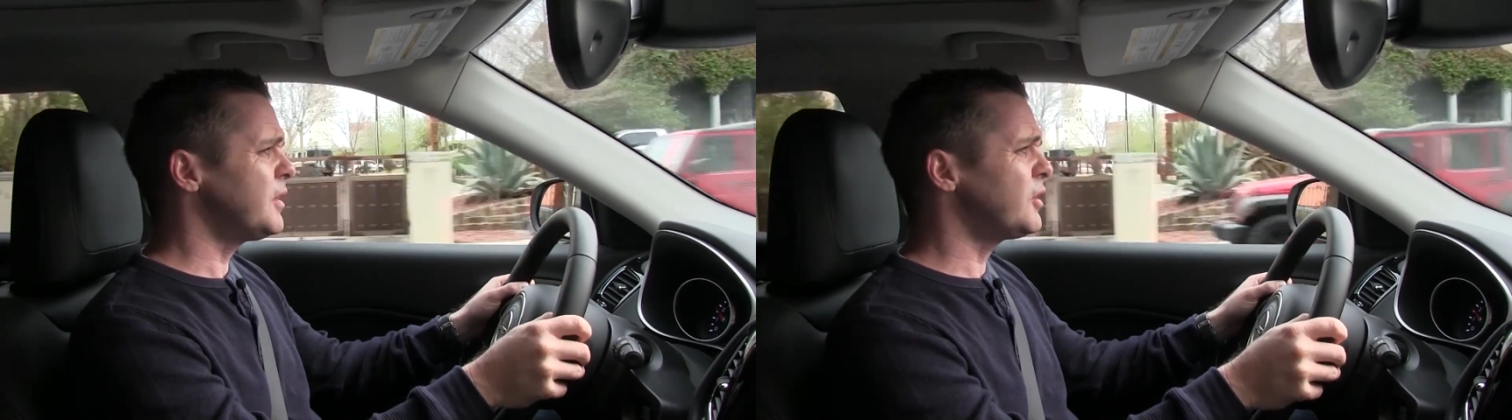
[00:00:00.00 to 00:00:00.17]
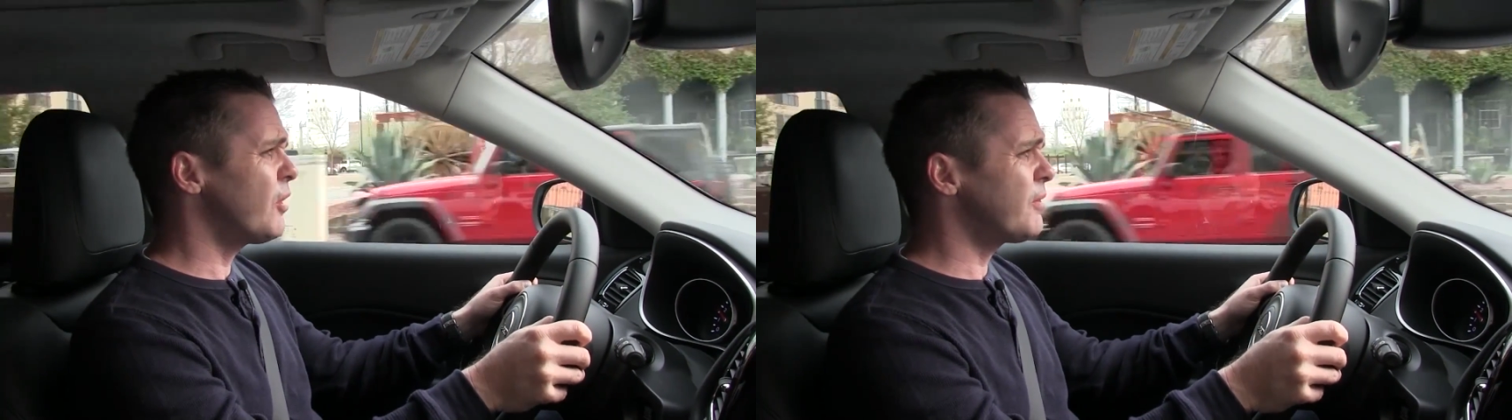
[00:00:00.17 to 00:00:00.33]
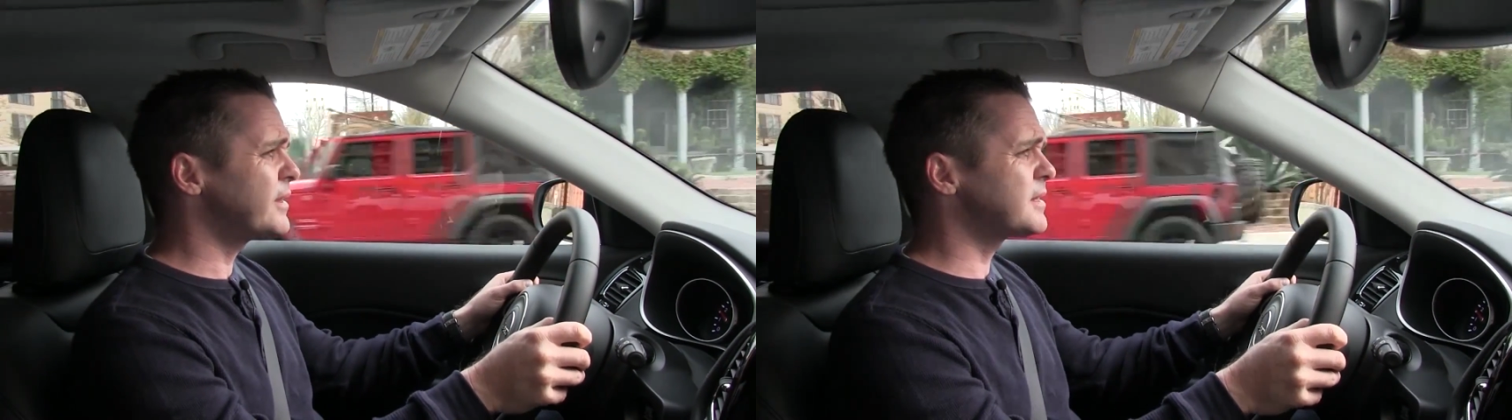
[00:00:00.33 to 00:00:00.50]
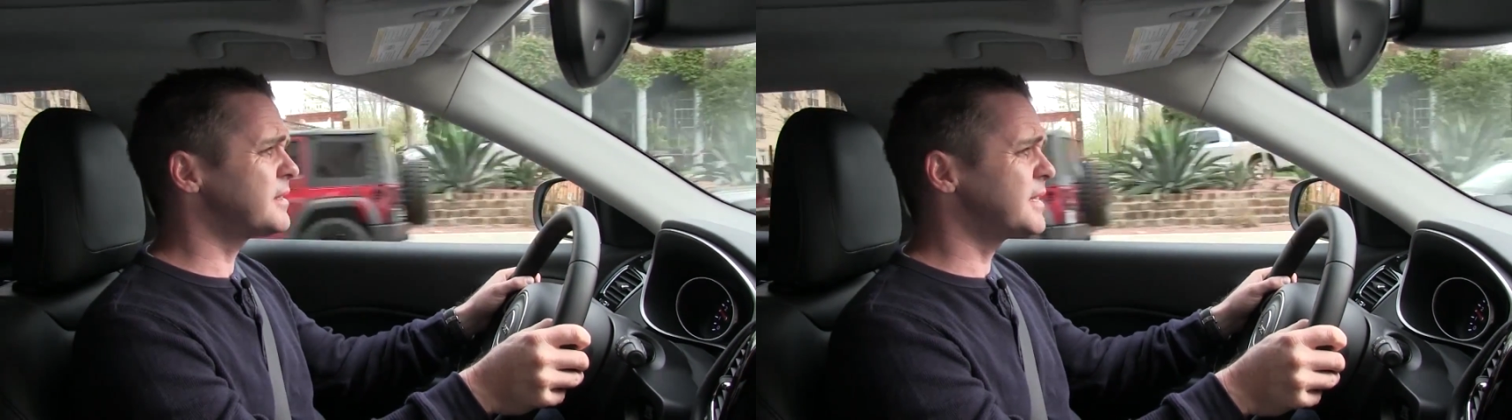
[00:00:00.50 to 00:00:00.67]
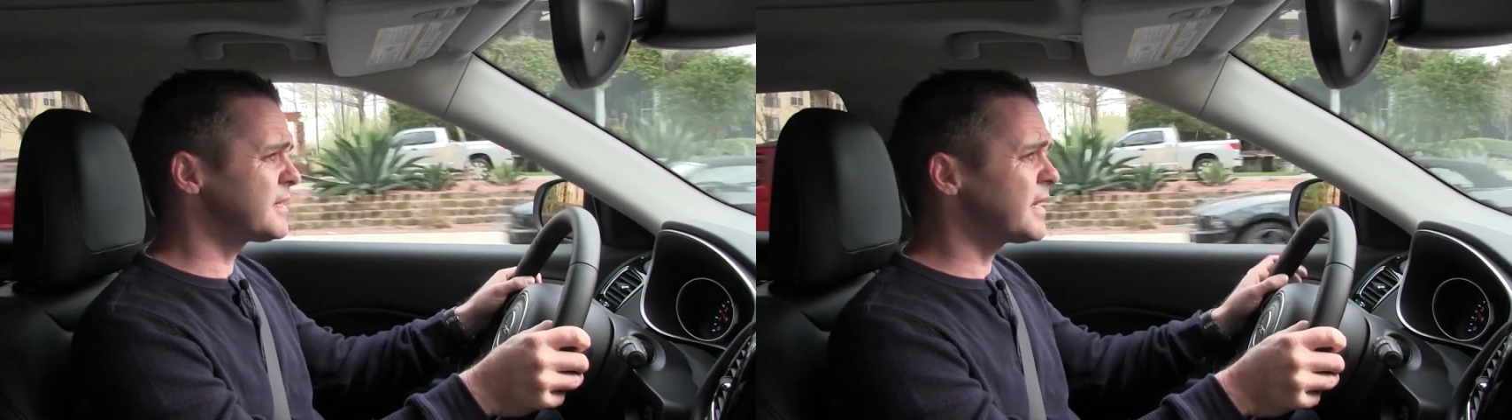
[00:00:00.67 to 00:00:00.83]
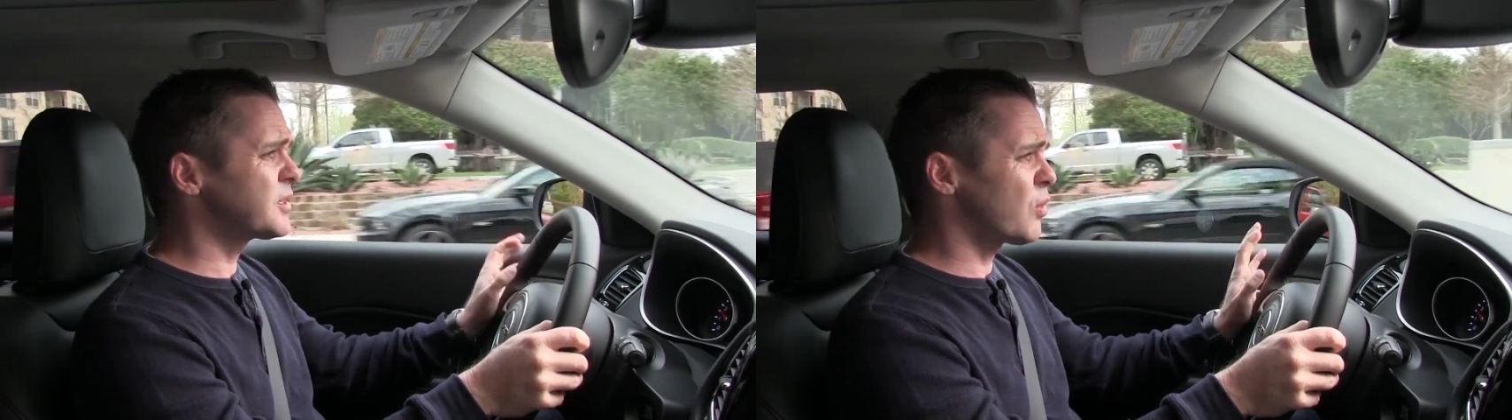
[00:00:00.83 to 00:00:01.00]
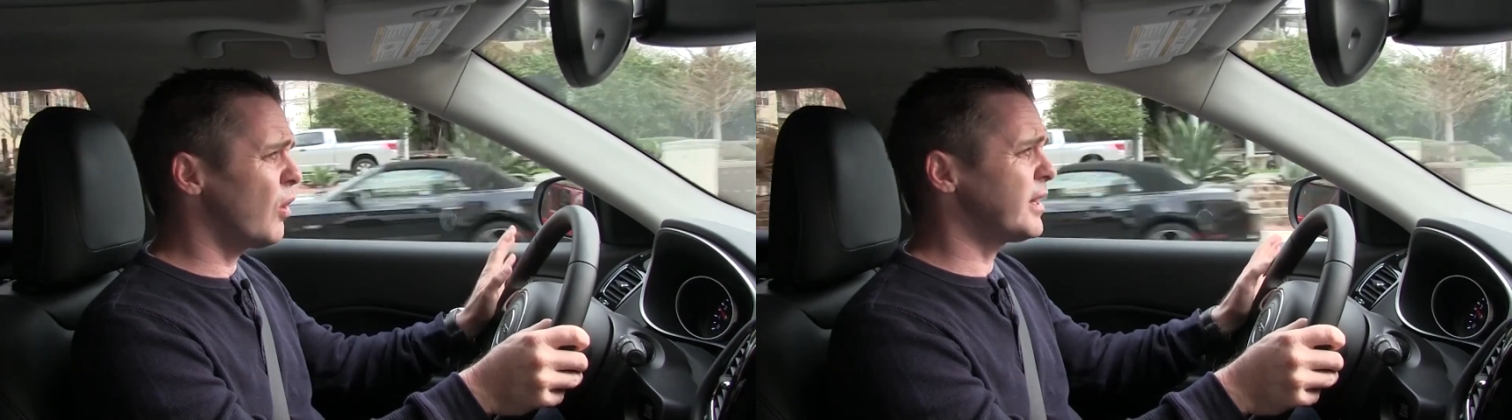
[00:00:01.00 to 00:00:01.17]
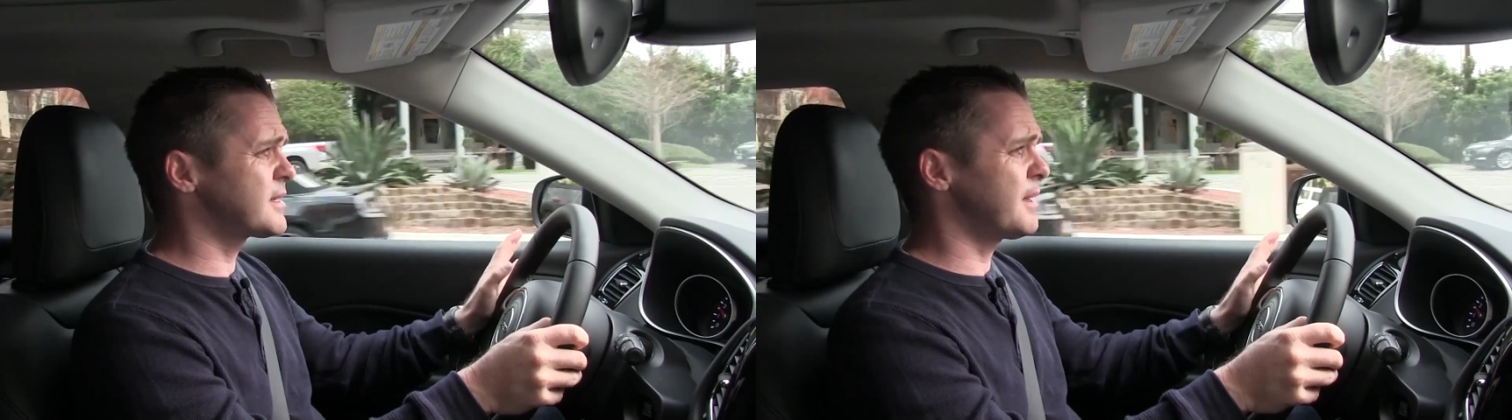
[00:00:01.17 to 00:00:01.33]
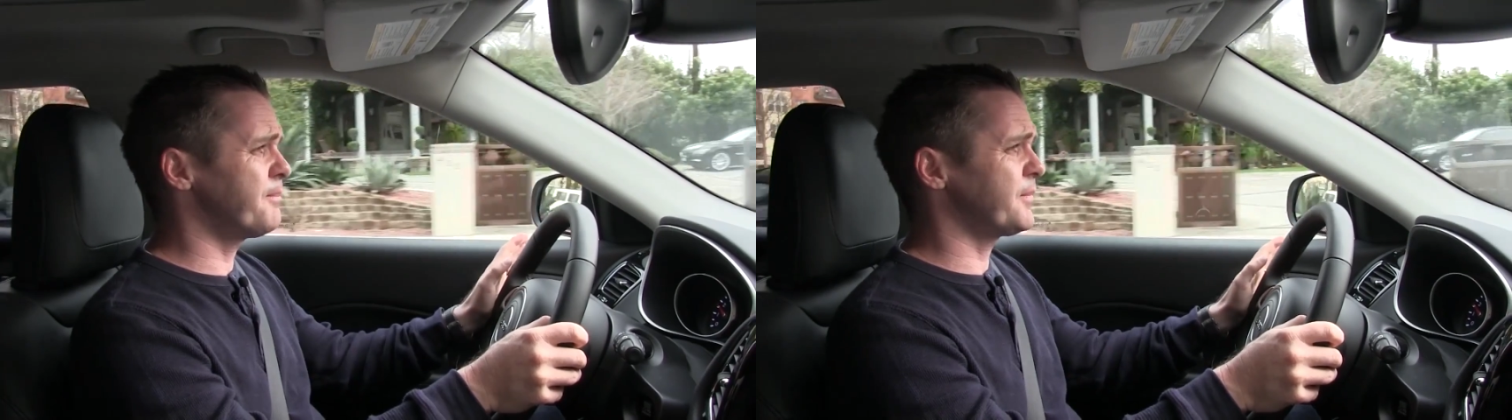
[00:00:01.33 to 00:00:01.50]
it's
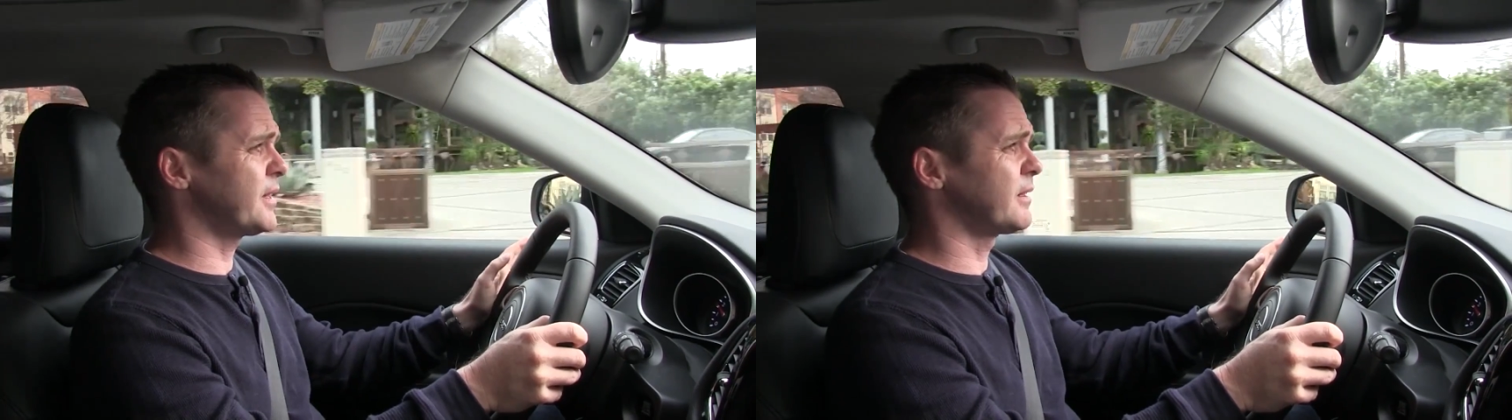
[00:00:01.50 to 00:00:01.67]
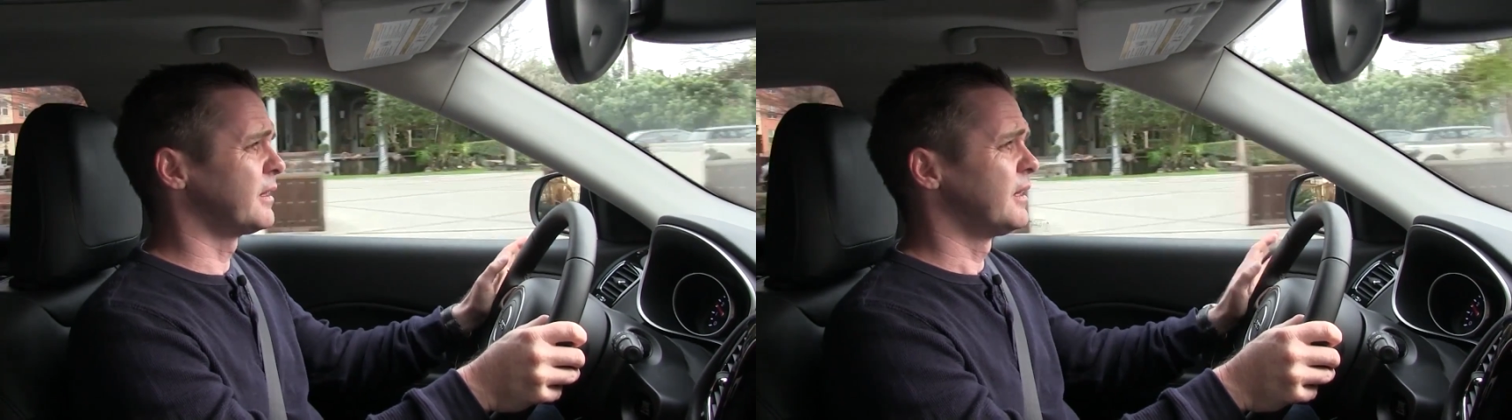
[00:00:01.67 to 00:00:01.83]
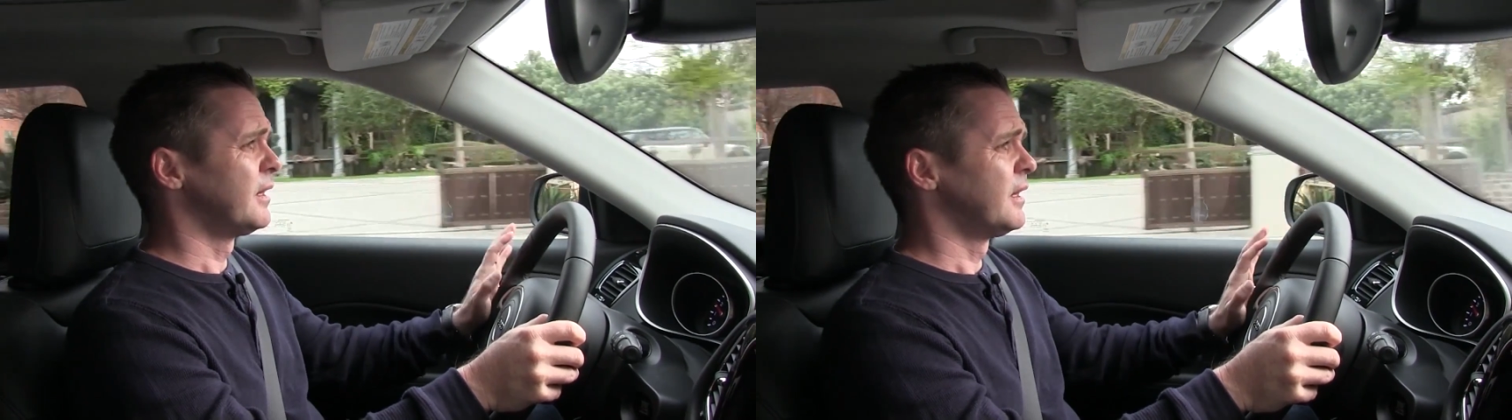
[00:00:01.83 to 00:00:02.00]
quite something.